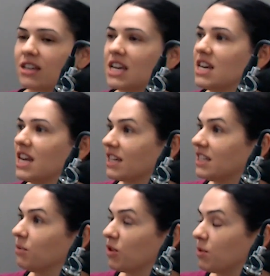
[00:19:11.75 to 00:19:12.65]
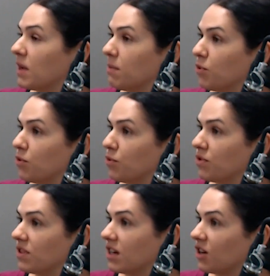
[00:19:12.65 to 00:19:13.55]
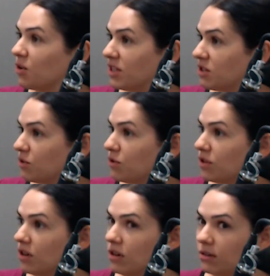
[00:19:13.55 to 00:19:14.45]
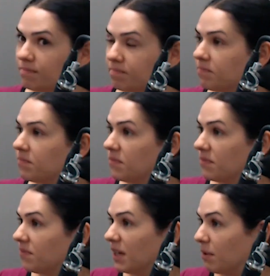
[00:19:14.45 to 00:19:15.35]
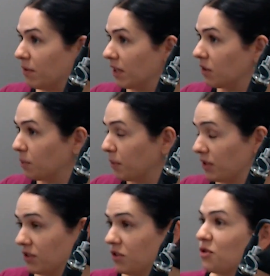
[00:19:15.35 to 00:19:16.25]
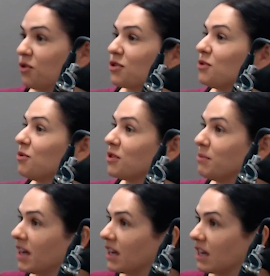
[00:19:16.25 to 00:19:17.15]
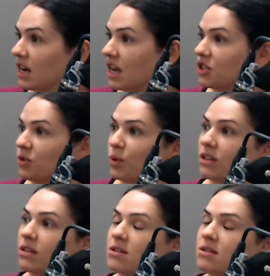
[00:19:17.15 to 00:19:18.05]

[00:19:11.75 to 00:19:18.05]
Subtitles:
connecting with people that I'd always thought, oh, that'd be a really good person to talk to or to make a connection with.